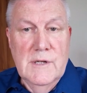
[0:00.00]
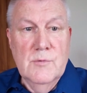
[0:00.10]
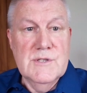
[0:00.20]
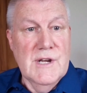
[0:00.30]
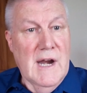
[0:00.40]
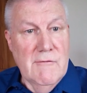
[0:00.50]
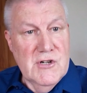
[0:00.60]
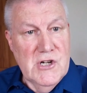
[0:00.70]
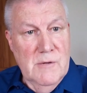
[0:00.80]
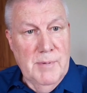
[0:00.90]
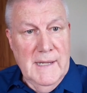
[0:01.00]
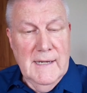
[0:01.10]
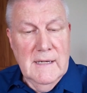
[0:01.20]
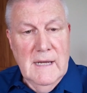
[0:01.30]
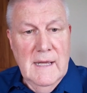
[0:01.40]
It was an Irish
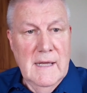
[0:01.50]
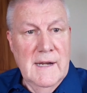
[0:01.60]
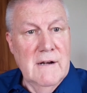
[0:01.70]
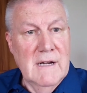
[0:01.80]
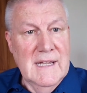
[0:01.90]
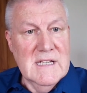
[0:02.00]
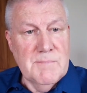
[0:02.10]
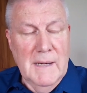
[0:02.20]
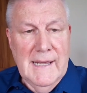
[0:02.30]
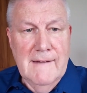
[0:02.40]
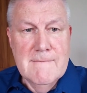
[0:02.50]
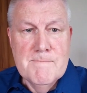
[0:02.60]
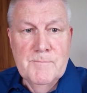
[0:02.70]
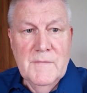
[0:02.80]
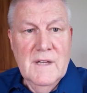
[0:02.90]
airplane, an Aer Lingus plane
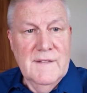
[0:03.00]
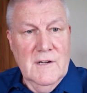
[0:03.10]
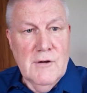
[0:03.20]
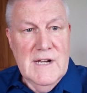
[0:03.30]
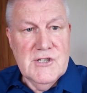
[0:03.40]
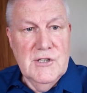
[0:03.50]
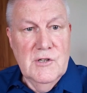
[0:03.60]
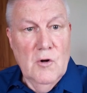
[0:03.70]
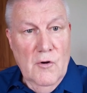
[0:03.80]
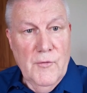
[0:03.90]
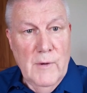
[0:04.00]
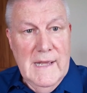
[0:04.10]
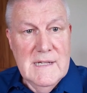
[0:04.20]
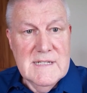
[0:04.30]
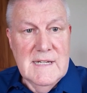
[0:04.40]
that crashed in North
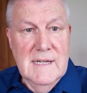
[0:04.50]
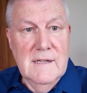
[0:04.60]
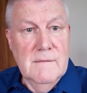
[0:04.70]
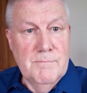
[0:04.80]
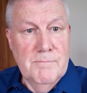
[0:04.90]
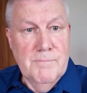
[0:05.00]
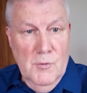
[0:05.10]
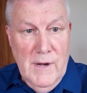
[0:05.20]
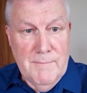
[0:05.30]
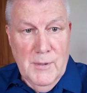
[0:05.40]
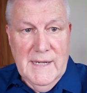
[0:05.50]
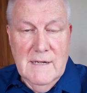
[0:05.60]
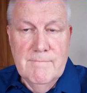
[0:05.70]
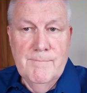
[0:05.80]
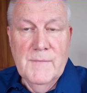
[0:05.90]
Wales in Great Britain.